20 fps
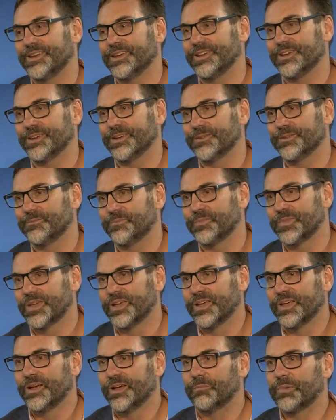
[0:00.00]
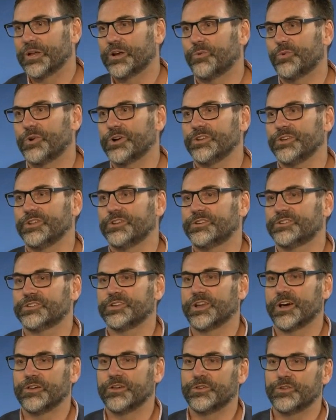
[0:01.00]
here, but I want you to
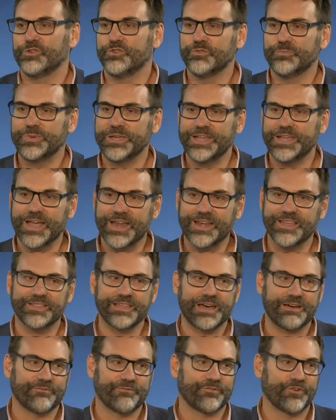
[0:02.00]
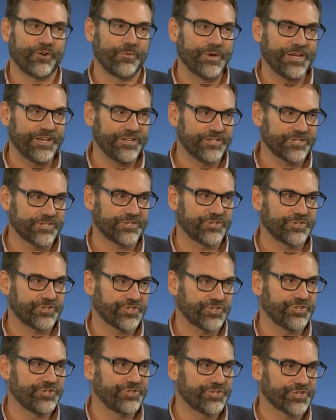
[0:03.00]
know that you'll be getting that from an
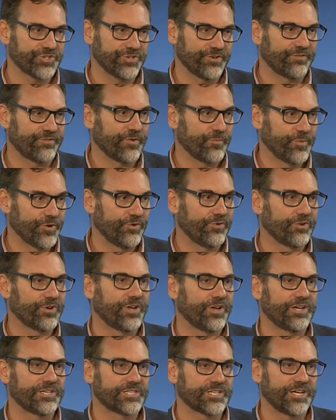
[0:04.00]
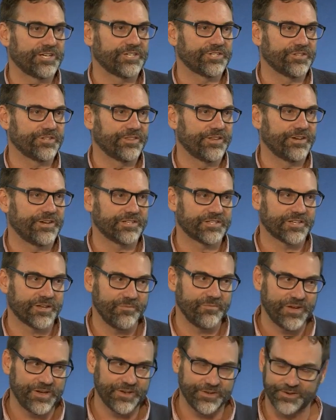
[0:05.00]
institution, from an organisation that is
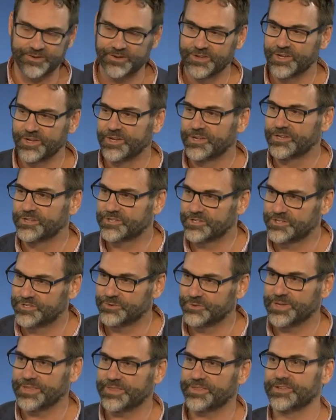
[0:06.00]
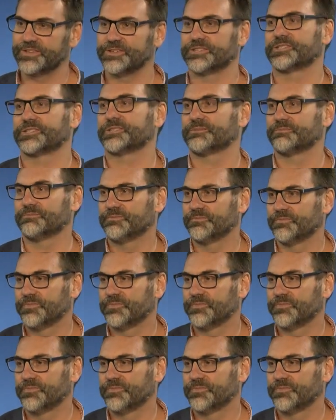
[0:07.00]
committed to doing this.